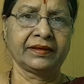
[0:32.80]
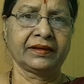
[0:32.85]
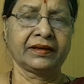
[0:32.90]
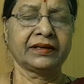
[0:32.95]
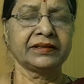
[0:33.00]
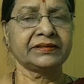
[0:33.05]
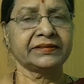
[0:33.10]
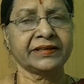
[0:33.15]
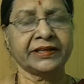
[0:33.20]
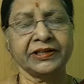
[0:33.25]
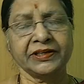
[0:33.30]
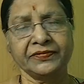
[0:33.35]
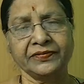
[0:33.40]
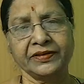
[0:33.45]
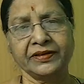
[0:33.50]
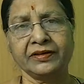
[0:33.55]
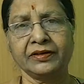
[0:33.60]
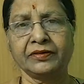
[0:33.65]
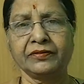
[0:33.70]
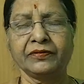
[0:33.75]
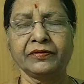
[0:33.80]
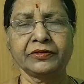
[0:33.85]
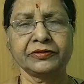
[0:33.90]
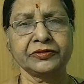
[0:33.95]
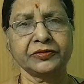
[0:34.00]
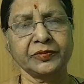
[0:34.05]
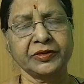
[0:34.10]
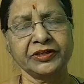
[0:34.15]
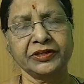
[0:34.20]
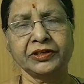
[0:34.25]
or scientific
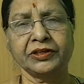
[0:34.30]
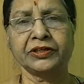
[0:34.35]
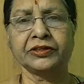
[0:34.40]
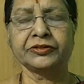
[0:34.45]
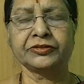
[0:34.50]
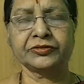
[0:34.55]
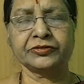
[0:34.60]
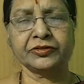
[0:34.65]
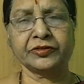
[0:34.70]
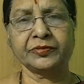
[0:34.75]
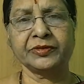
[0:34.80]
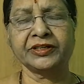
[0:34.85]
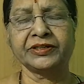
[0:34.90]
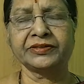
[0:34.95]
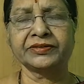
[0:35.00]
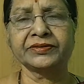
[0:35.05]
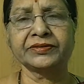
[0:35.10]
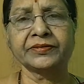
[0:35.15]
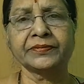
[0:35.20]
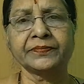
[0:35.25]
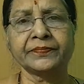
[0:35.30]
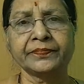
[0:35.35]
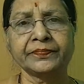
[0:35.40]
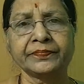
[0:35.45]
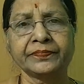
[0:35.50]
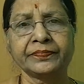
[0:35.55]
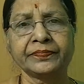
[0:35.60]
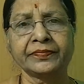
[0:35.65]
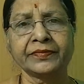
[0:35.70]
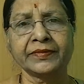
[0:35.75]
advancement instruments.
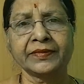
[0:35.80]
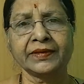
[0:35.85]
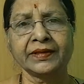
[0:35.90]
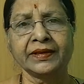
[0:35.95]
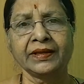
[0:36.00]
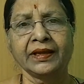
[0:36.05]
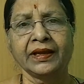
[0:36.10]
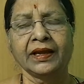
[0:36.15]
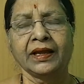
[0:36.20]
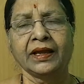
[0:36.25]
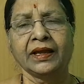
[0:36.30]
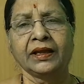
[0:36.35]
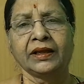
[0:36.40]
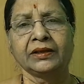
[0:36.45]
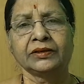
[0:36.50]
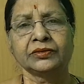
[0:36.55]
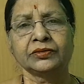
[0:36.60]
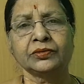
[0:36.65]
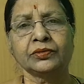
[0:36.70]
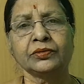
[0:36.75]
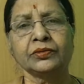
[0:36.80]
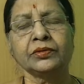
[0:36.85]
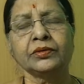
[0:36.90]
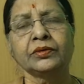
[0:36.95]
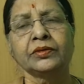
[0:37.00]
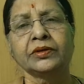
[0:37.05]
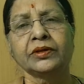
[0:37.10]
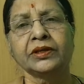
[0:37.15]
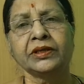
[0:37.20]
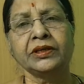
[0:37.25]
So
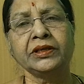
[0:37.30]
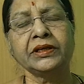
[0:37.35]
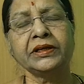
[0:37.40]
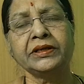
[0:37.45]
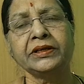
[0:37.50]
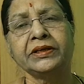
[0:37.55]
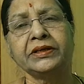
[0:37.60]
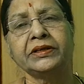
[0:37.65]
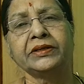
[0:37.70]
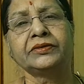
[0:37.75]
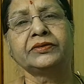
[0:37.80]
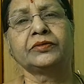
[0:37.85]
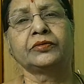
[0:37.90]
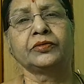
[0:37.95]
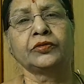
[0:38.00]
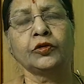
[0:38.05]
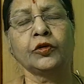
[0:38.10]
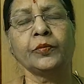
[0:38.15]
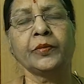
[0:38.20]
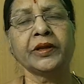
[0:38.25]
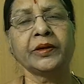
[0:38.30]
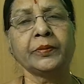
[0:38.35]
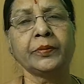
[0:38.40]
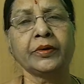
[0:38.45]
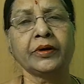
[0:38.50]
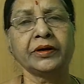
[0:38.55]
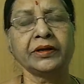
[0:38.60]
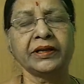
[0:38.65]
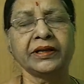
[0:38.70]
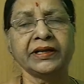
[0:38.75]
here it is human
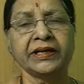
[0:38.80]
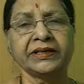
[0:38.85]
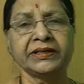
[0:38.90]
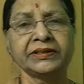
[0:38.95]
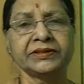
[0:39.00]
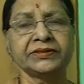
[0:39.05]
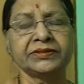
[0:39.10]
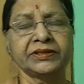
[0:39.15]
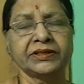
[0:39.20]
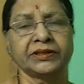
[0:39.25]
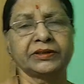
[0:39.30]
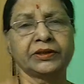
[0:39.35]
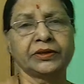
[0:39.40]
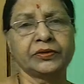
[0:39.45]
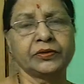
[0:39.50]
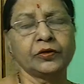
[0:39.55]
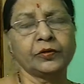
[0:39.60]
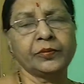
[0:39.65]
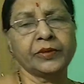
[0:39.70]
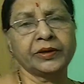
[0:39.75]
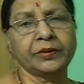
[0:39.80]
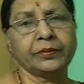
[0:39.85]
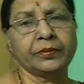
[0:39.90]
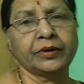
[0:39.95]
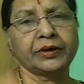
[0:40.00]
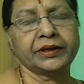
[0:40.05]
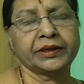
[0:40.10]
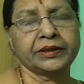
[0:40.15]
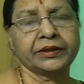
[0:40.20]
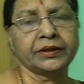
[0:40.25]
body. Let us take the human
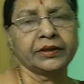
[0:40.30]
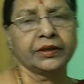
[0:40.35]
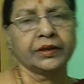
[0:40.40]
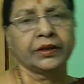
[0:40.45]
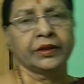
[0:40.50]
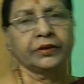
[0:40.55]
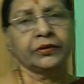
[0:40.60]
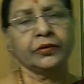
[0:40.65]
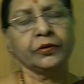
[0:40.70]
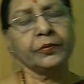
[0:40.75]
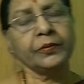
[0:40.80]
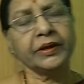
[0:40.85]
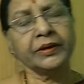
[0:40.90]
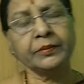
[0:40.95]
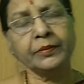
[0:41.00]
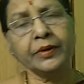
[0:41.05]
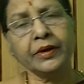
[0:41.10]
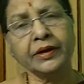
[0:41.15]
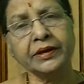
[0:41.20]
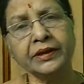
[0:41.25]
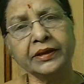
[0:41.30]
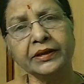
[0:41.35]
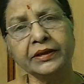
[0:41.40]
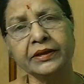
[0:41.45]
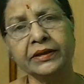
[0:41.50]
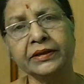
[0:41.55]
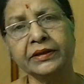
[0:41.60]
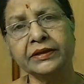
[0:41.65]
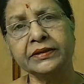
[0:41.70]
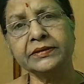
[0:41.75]
body. Human body
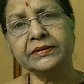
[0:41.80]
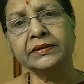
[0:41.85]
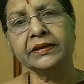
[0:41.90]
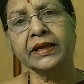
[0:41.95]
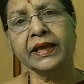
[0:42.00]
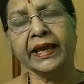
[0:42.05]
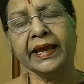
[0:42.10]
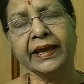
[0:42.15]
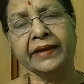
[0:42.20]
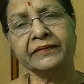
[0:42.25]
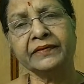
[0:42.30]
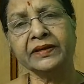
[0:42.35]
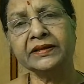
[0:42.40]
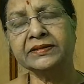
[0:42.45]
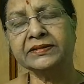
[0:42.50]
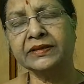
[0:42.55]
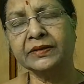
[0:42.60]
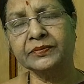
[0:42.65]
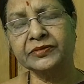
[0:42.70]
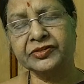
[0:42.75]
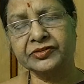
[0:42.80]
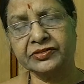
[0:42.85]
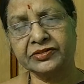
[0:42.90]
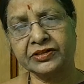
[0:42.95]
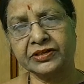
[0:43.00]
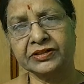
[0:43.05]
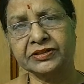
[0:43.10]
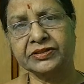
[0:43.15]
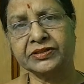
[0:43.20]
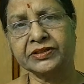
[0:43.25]
is having some
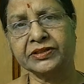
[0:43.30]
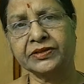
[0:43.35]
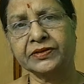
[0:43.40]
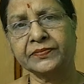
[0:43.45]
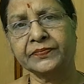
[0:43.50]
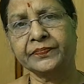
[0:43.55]
structure